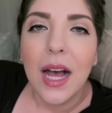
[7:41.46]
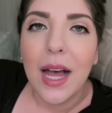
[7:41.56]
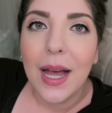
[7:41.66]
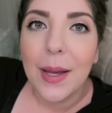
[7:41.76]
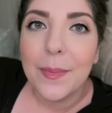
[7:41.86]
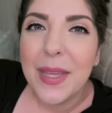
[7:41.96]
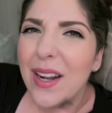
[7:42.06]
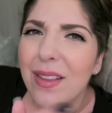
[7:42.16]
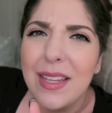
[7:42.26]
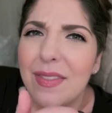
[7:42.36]
Um, and
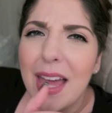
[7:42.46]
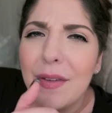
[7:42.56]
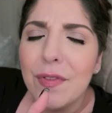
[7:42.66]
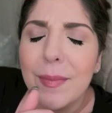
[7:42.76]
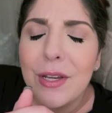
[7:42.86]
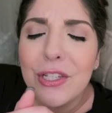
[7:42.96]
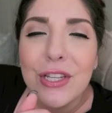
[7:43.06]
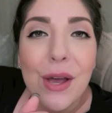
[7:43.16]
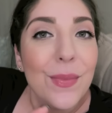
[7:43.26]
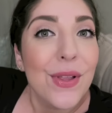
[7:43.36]
I'll leave that information
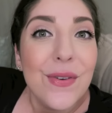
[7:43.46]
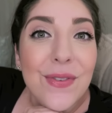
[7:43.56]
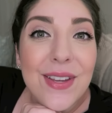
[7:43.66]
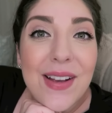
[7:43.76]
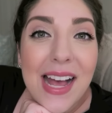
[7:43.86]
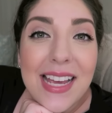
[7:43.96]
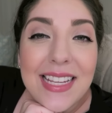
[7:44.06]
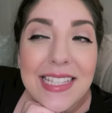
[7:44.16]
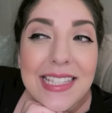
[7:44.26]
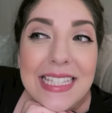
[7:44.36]
down below for you
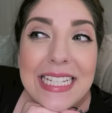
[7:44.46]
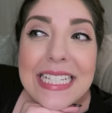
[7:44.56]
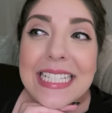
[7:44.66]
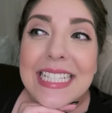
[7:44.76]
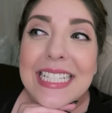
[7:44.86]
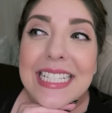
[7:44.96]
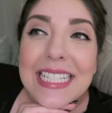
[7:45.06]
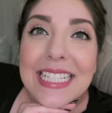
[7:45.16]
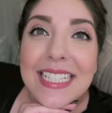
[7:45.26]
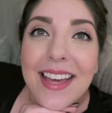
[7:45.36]
guys.
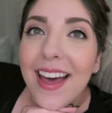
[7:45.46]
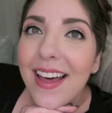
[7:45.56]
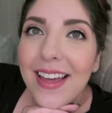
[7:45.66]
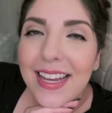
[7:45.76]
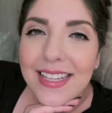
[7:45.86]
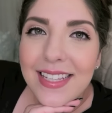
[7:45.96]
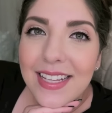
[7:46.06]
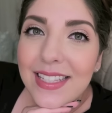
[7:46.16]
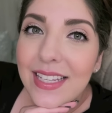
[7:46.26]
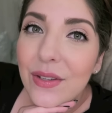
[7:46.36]
I guess I'll
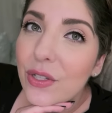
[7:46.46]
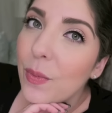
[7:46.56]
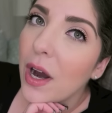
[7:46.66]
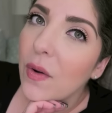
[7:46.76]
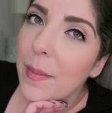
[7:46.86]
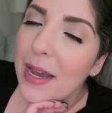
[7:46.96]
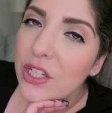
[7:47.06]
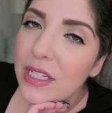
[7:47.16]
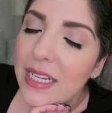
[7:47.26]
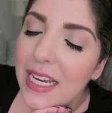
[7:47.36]
see you tomorrow. I'm
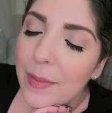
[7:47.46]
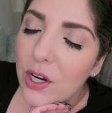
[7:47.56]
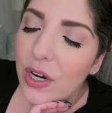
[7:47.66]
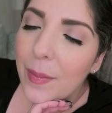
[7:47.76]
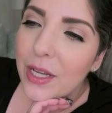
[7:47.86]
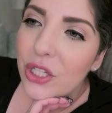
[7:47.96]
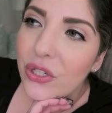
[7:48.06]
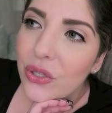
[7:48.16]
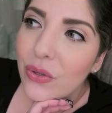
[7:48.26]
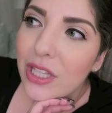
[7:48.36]
actually taking my grandma
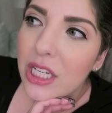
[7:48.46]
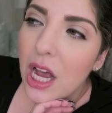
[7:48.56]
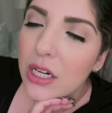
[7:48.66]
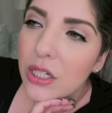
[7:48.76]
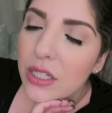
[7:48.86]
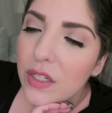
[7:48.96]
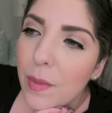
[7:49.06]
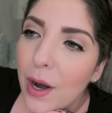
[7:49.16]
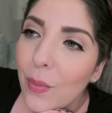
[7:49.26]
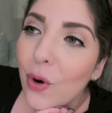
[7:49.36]
to the doctor's
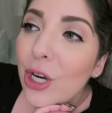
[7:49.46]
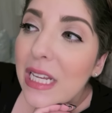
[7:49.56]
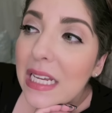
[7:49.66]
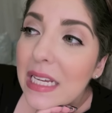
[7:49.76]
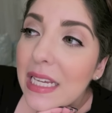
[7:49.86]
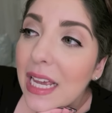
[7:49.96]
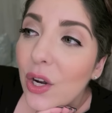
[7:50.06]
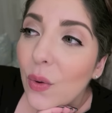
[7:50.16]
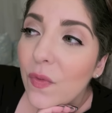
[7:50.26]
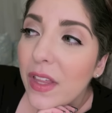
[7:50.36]
tomorrow morning, and
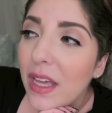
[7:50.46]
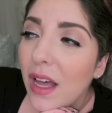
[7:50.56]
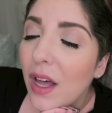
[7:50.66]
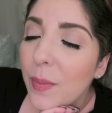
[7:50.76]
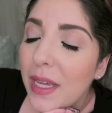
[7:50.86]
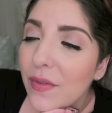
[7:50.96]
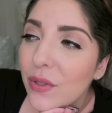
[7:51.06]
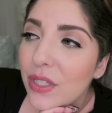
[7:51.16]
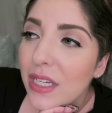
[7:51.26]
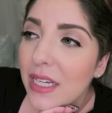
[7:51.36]
hopefully I'll be able
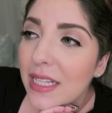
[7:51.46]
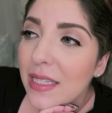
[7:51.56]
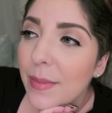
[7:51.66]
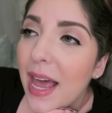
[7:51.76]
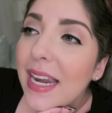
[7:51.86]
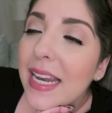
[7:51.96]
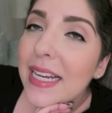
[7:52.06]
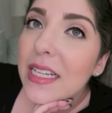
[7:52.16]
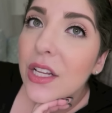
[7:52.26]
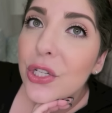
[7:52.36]
to get some
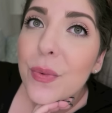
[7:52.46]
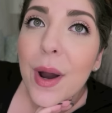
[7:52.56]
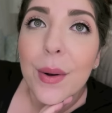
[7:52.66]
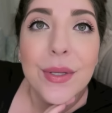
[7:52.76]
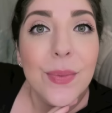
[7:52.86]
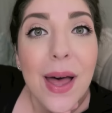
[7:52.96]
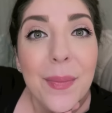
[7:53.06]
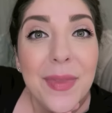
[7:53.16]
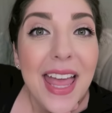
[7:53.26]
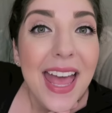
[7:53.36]
editing done tomorrow as well.